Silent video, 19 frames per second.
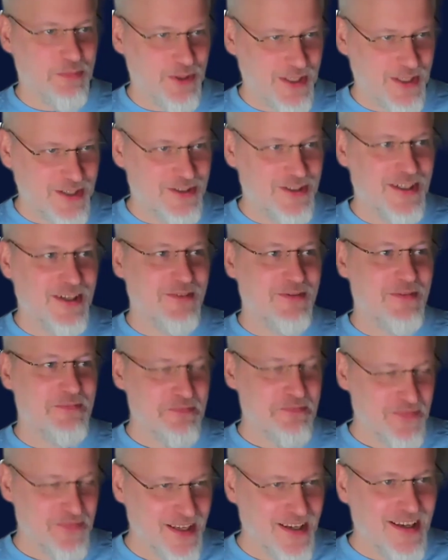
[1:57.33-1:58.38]
production
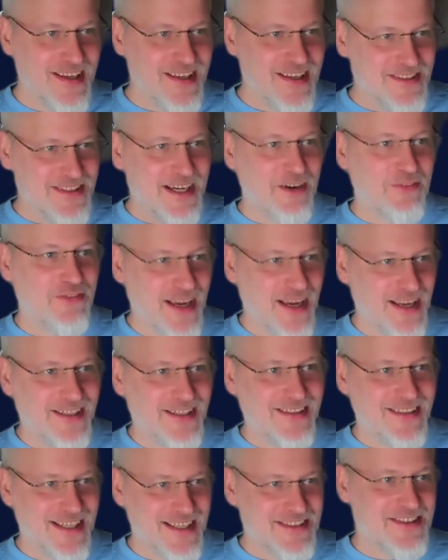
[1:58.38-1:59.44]
stuff and
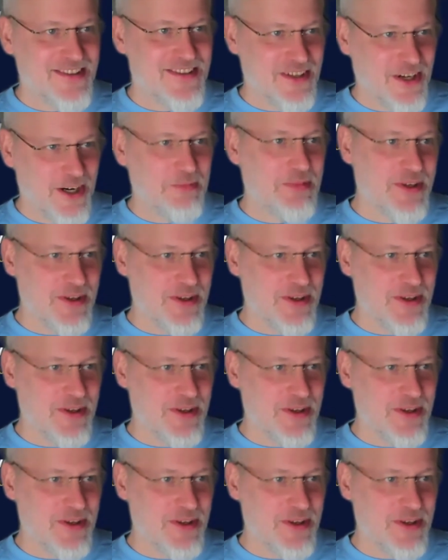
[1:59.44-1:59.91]
it doesn't start